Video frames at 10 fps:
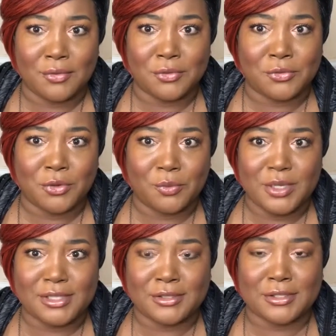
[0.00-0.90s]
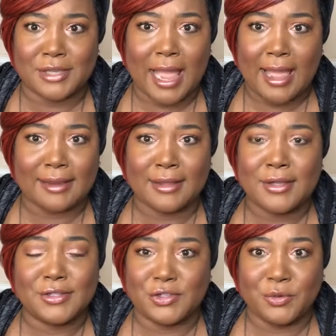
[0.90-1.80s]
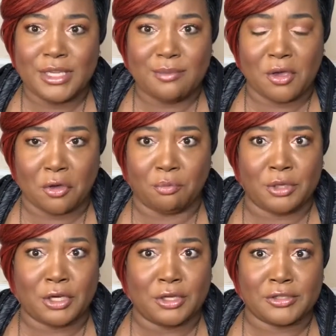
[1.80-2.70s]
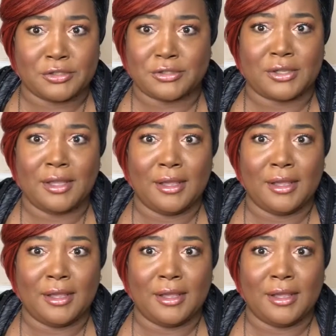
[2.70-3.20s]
There's no reason to not do email, because,